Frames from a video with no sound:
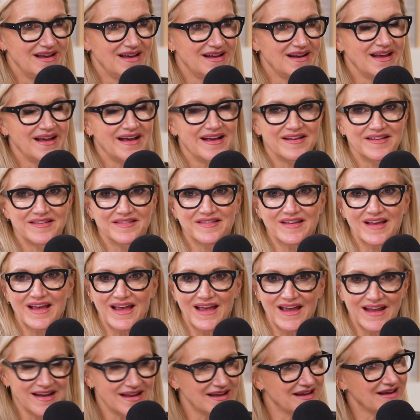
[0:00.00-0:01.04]
and has
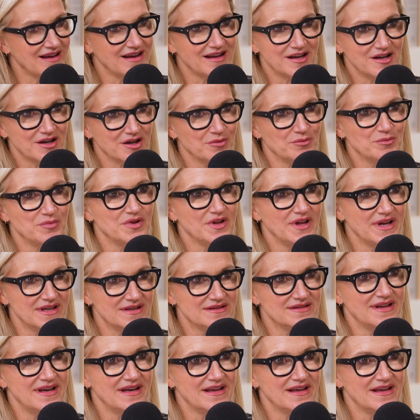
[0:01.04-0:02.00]
any kind of complaint